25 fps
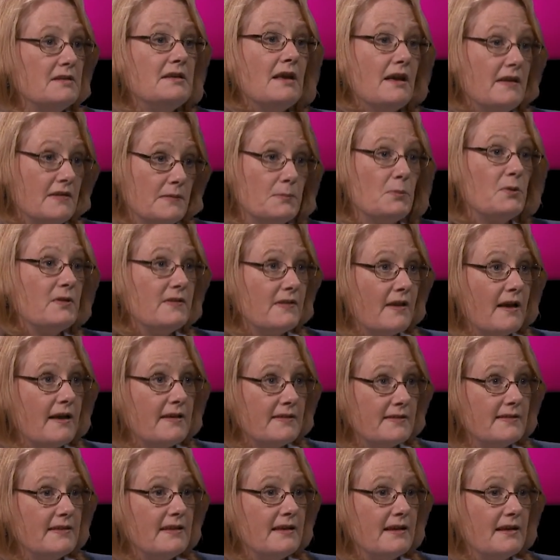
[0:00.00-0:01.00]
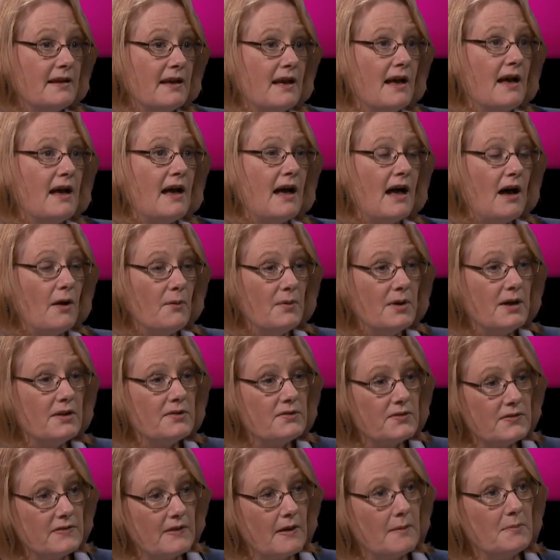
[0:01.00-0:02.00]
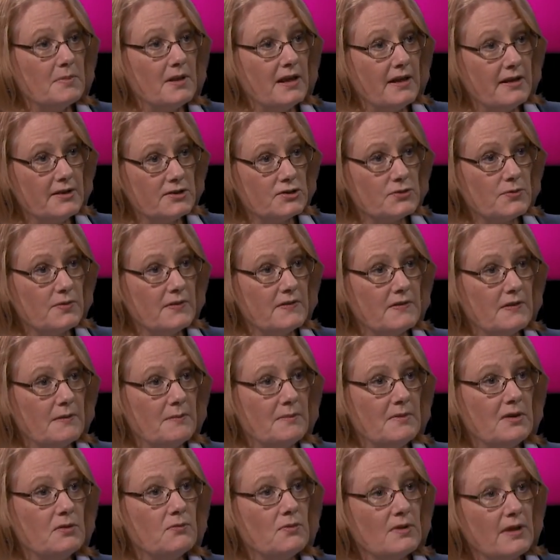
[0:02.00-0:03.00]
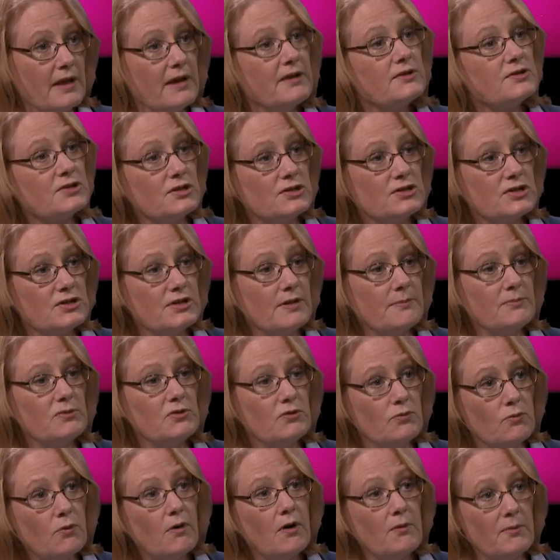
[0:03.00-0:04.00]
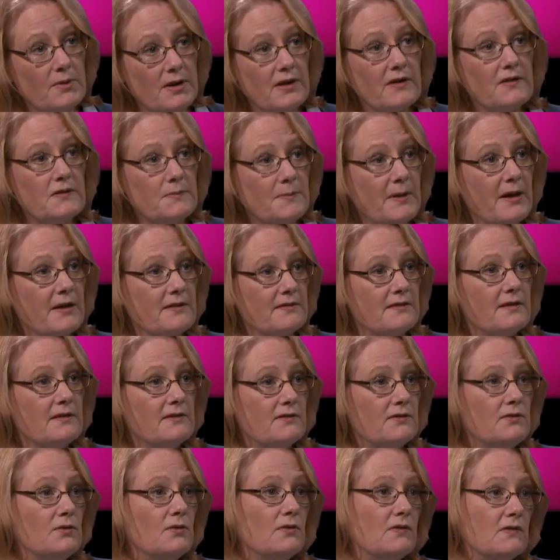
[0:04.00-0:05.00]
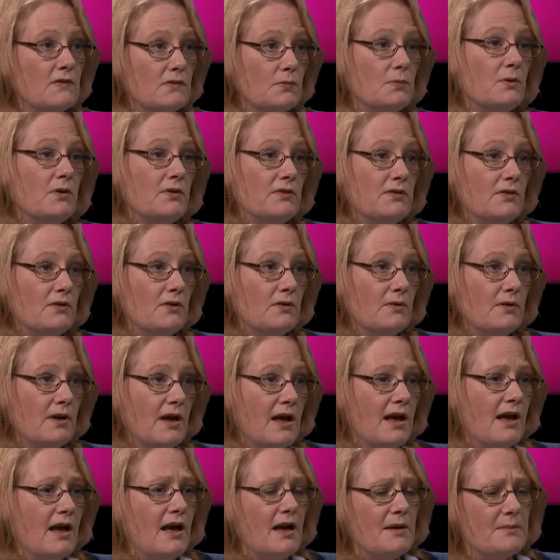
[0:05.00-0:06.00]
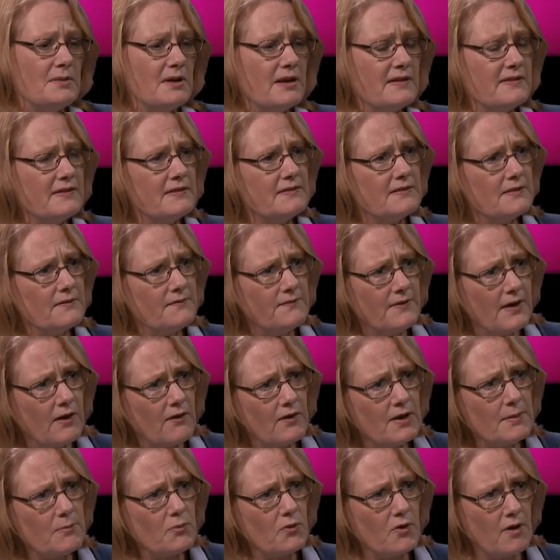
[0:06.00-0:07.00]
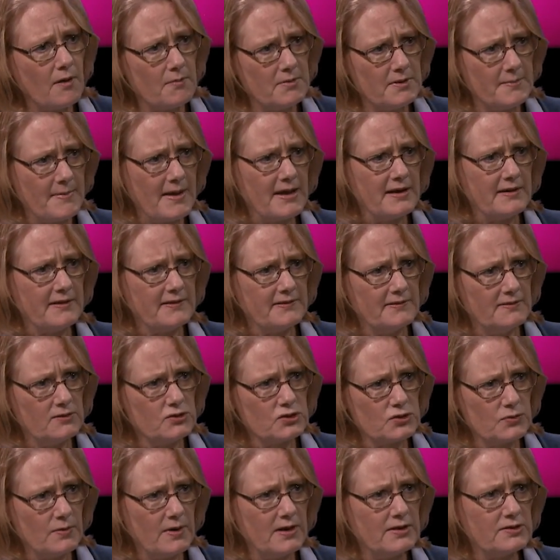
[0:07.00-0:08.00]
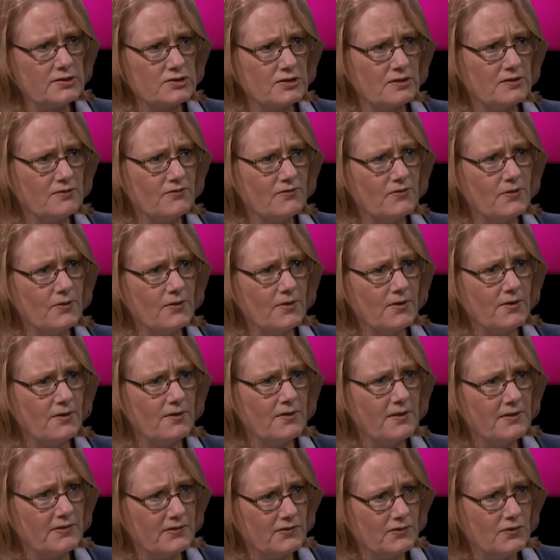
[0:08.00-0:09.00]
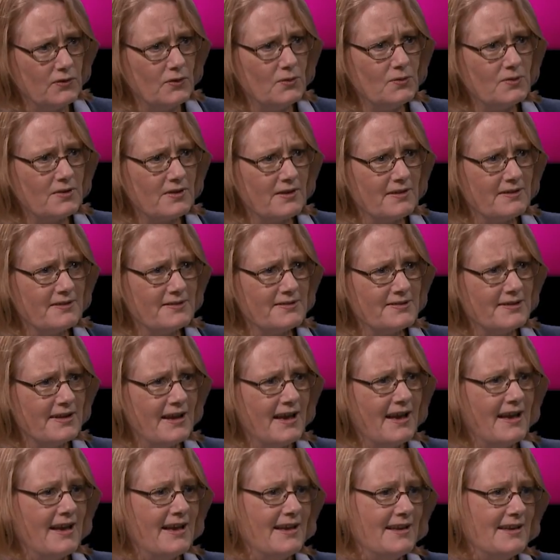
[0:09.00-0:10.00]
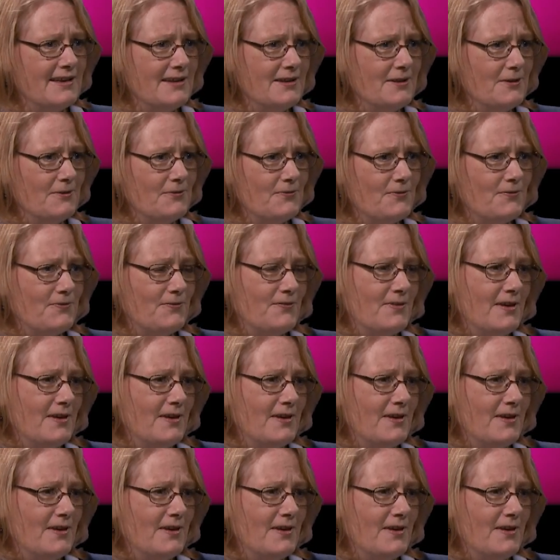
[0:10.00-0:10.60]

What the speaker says: Yes, precisely. How we understand plagiarism in relationship to what we expect that students will do. Because it's a very problematic situation for a student if